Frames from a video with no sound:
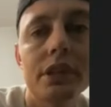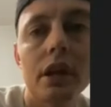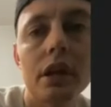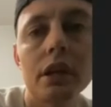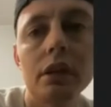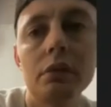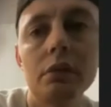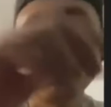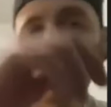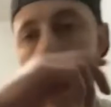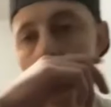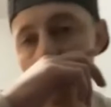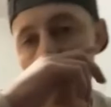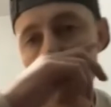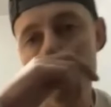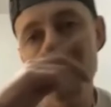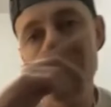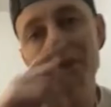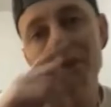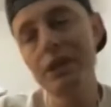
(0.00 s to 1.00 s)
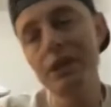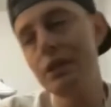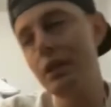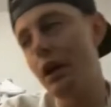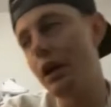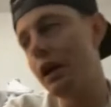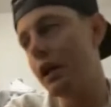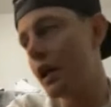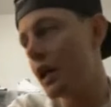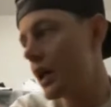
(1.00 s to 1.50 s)
started, when we
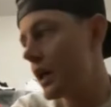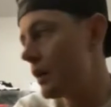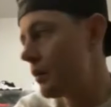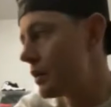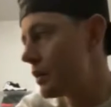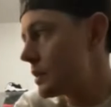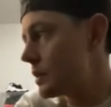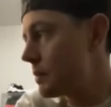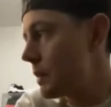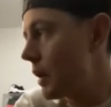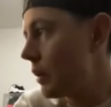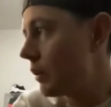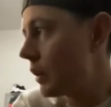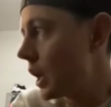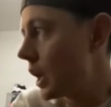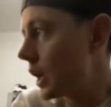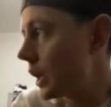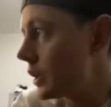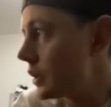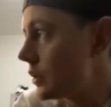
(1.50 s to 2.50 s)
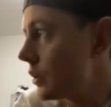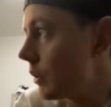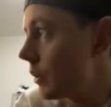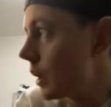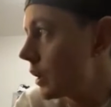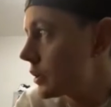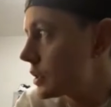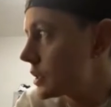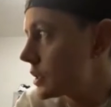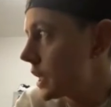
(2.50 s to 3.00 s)
started, it's about like you know
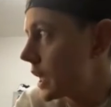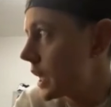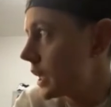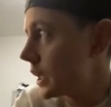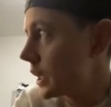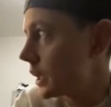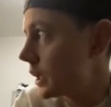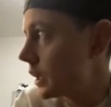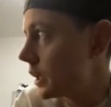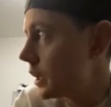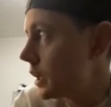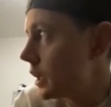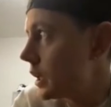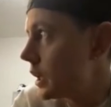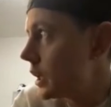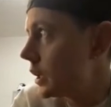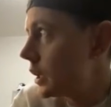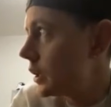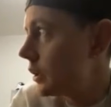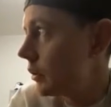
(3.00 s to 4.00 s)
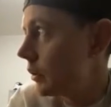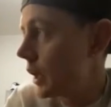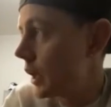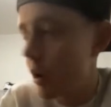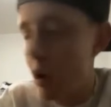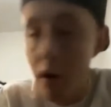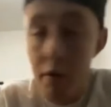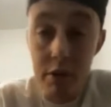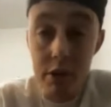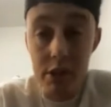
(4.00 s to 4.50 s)
understanding, you know,
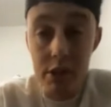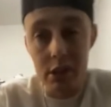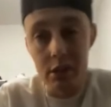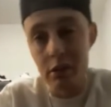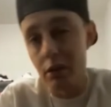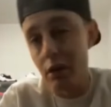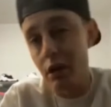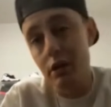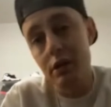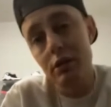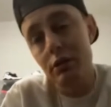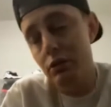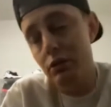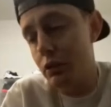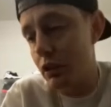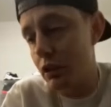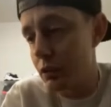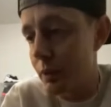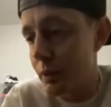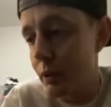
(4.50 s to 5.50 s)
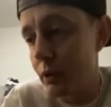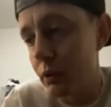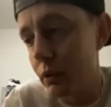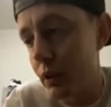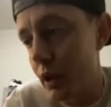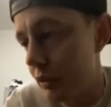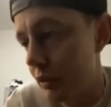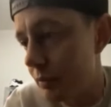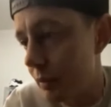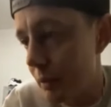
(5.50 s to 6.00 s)
like obviously, look, I sold drugs my whole
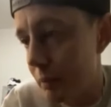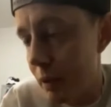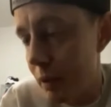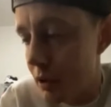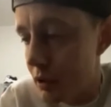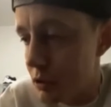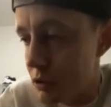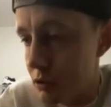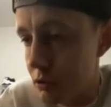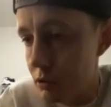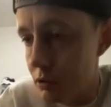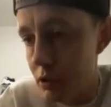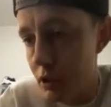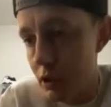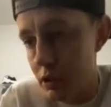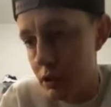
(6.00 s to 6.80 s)
life. My partner sold.